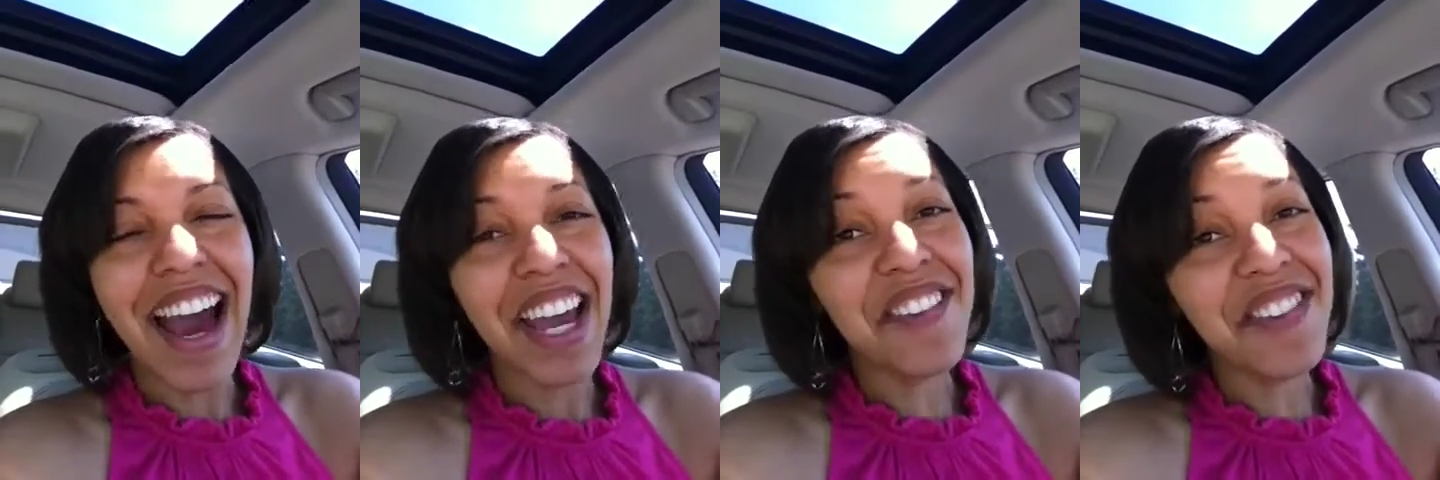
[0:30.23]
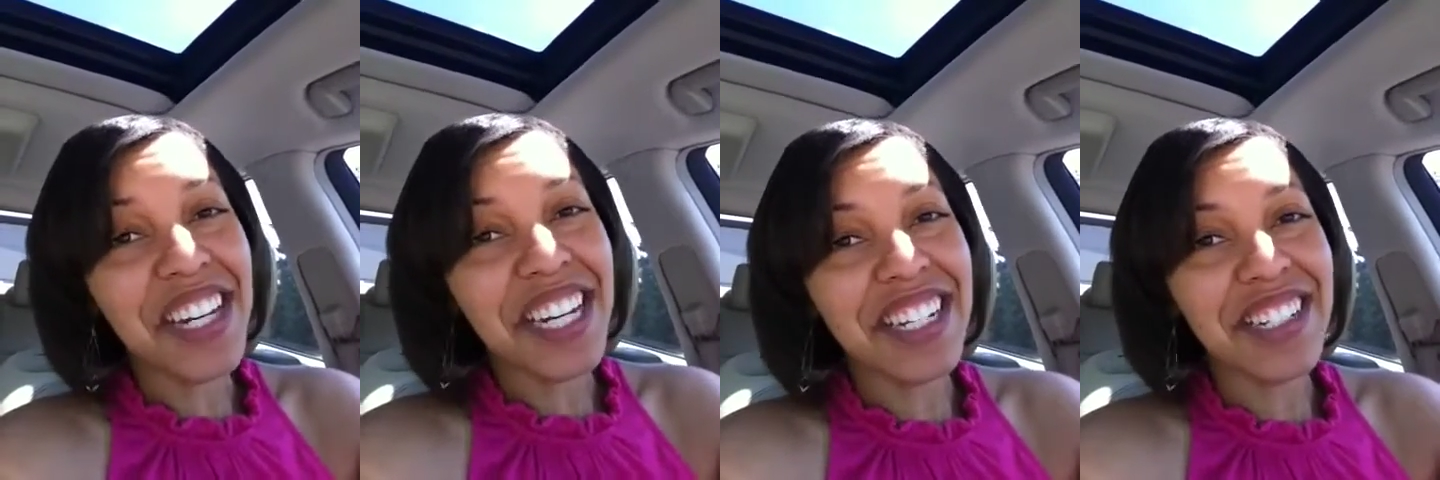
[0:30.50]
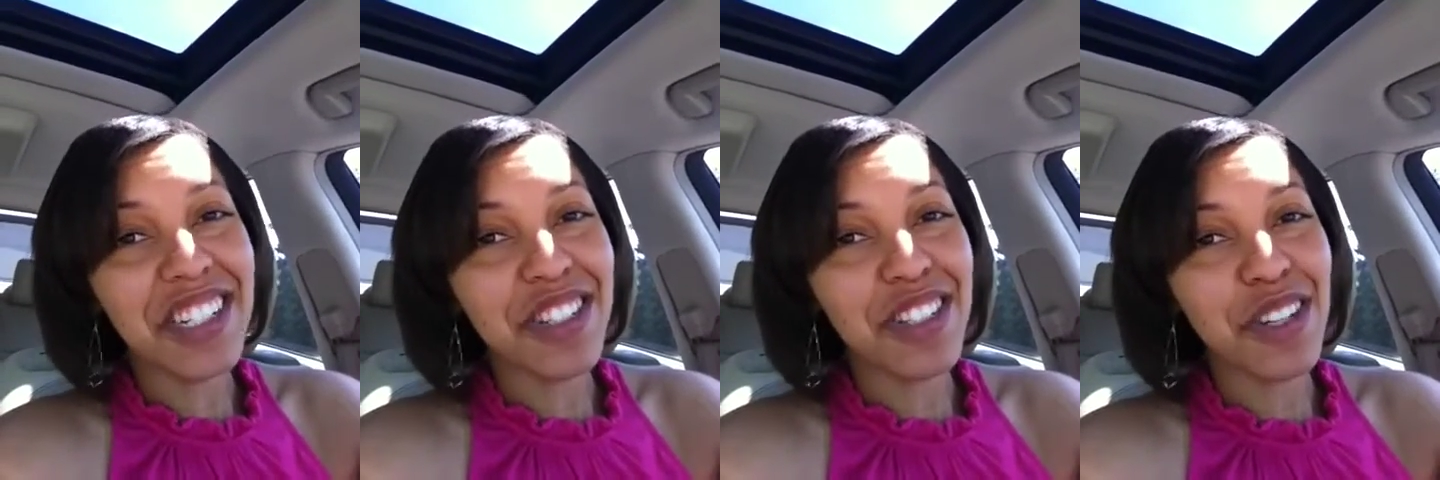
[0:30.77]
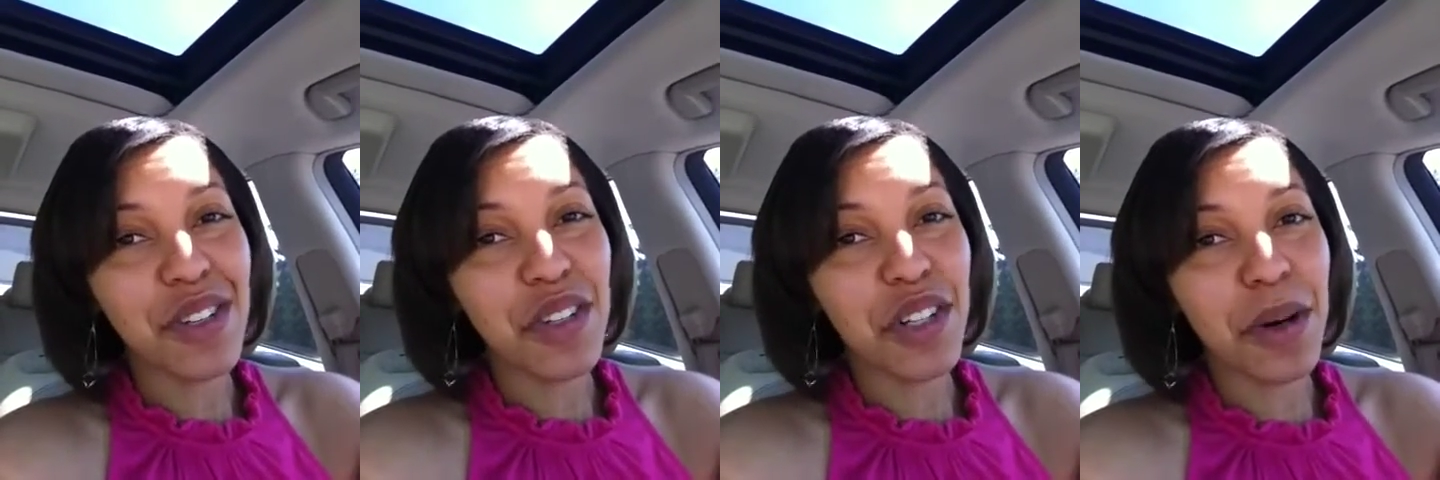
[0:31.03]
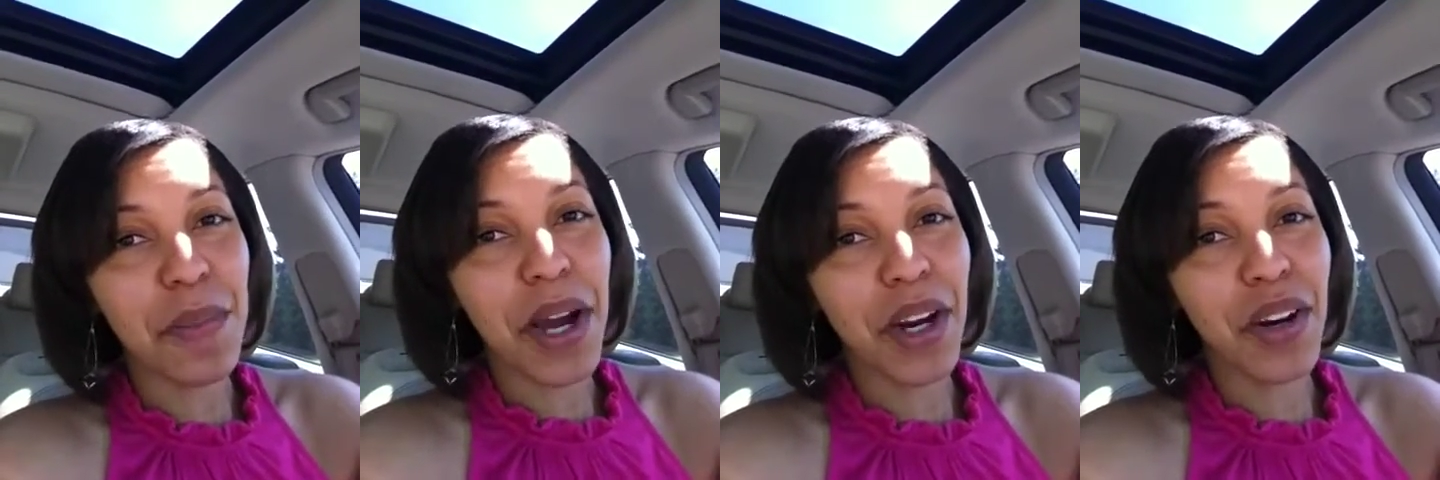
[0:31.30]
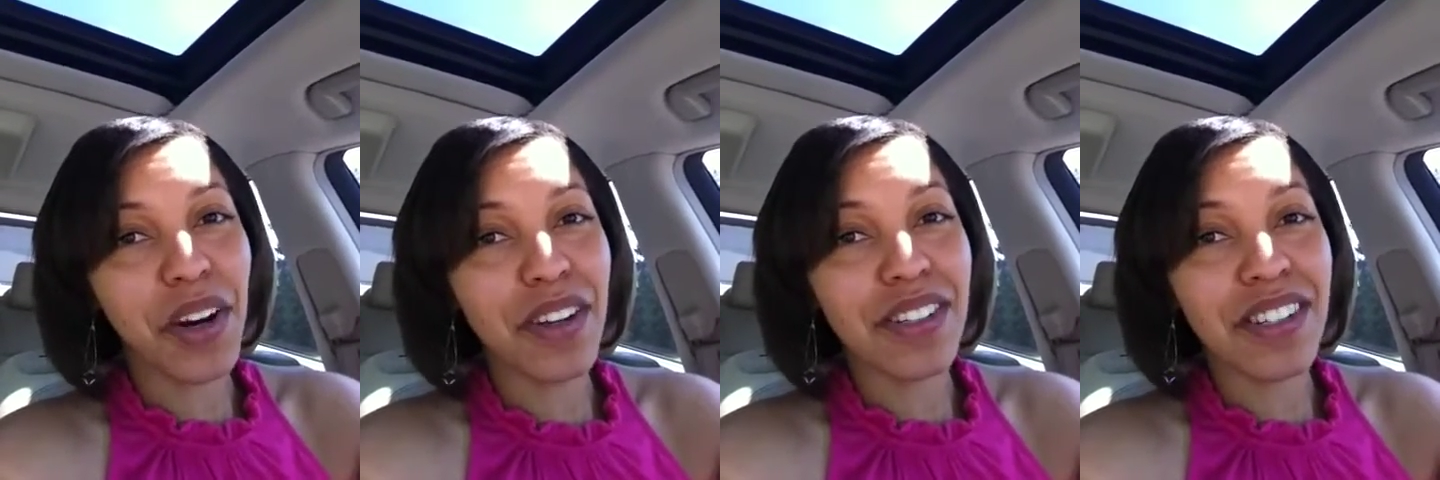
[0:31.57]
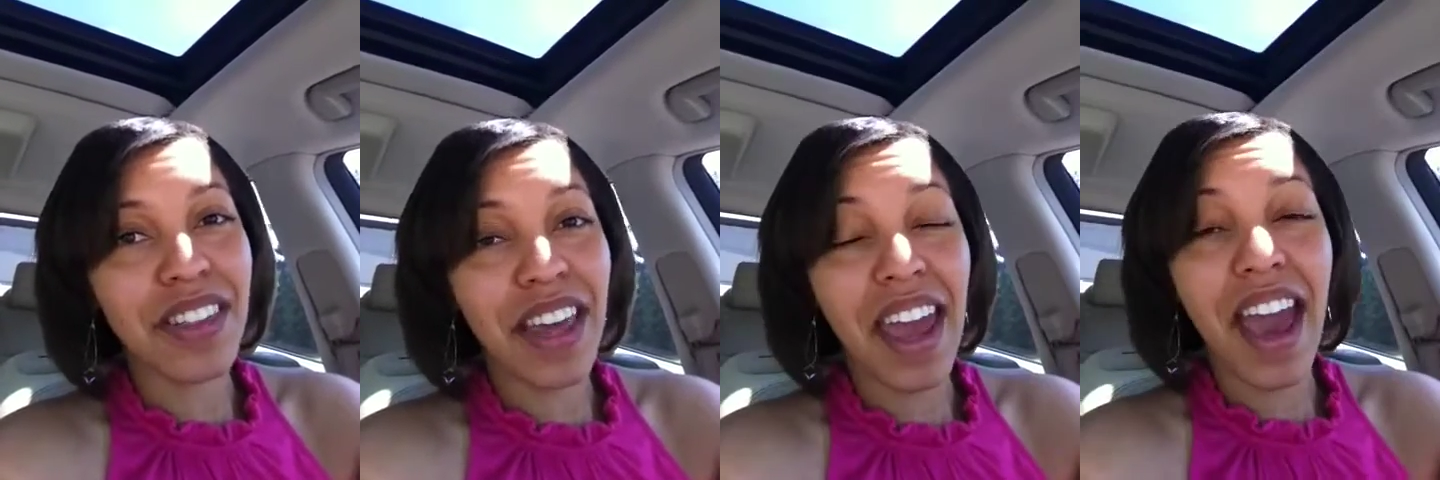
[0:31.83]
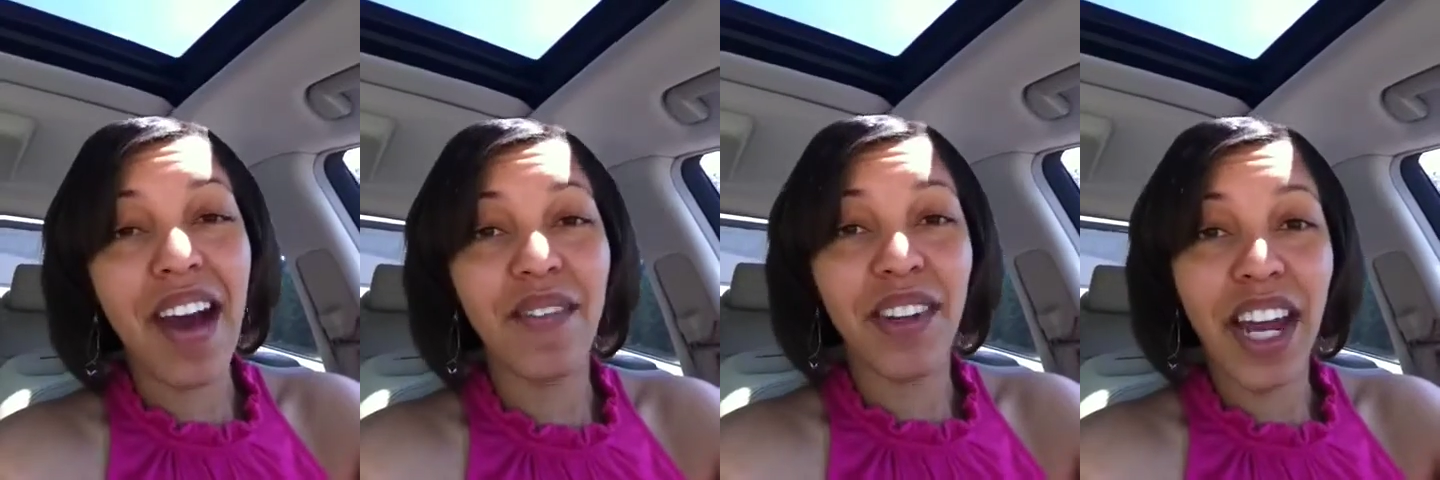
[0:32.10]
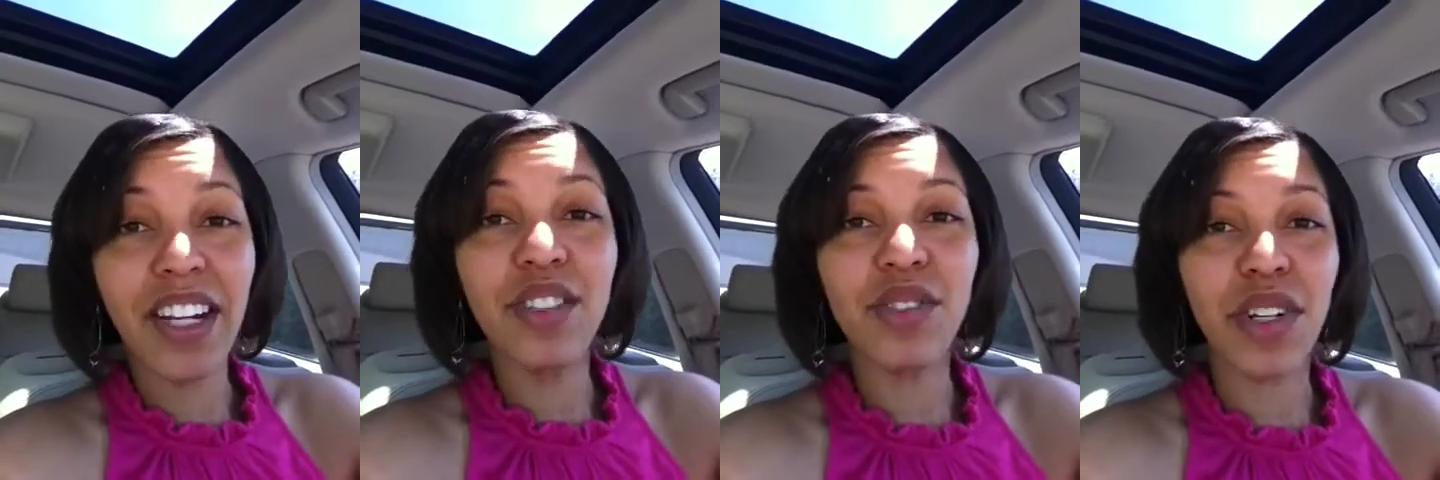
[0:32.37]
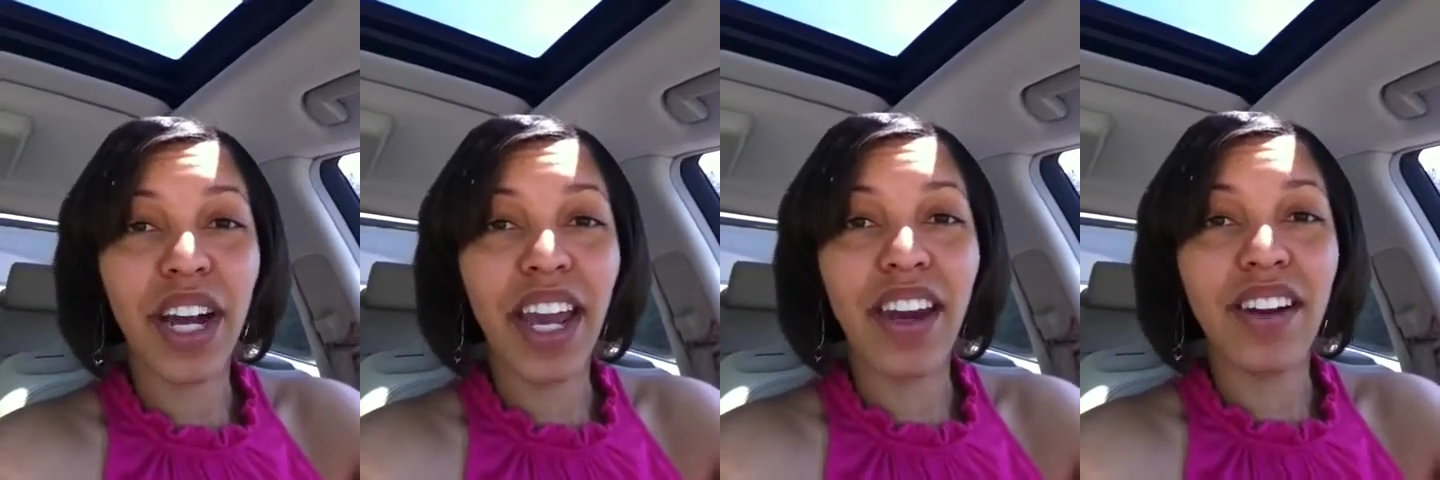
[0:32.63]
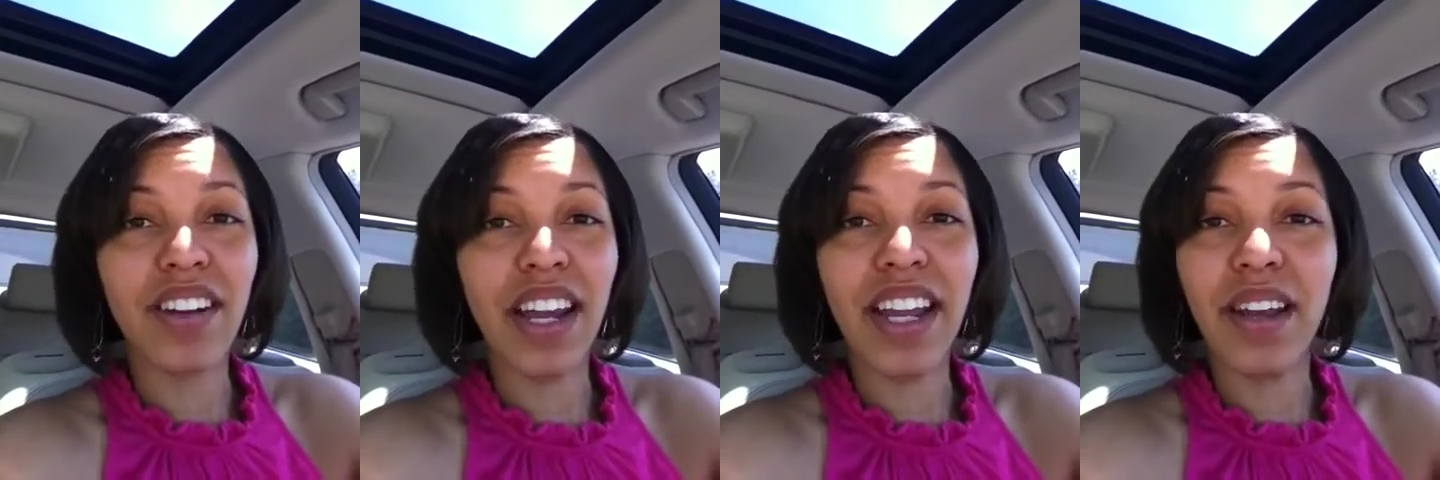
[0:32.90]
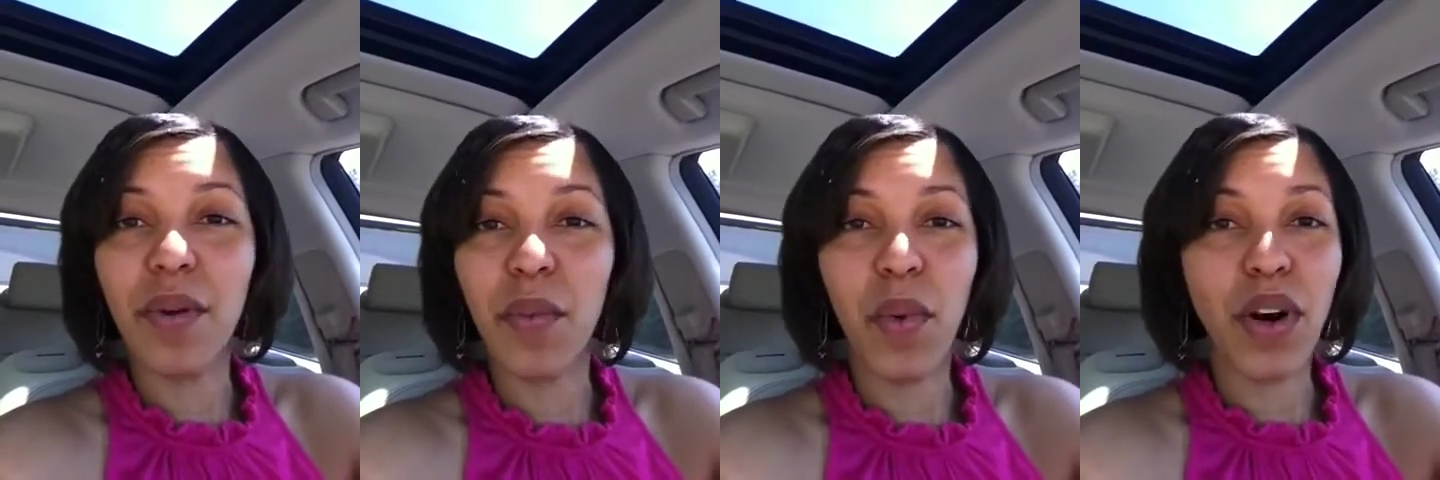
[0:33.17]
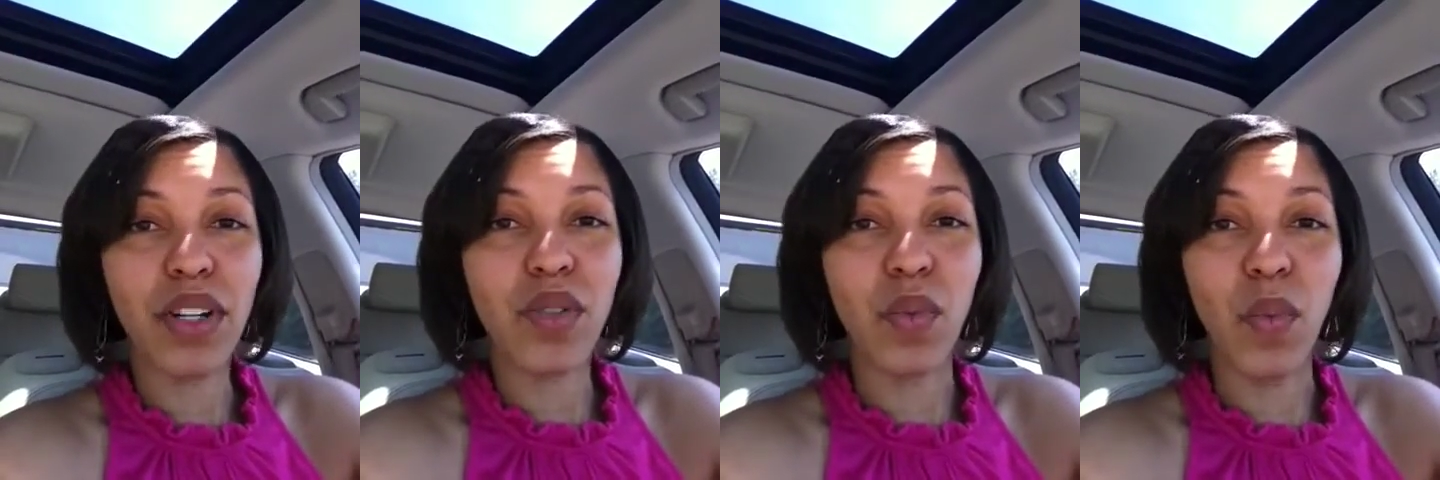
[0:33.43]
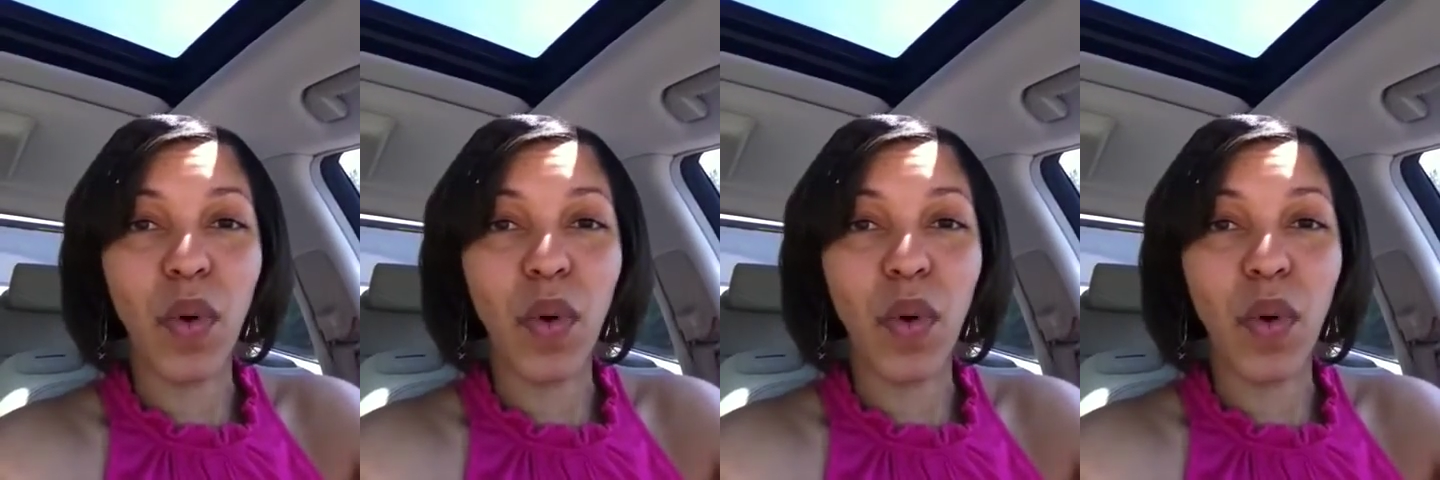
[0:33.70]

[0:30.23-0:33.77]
I even get a chance to use it on my girls and they have natural hair and it works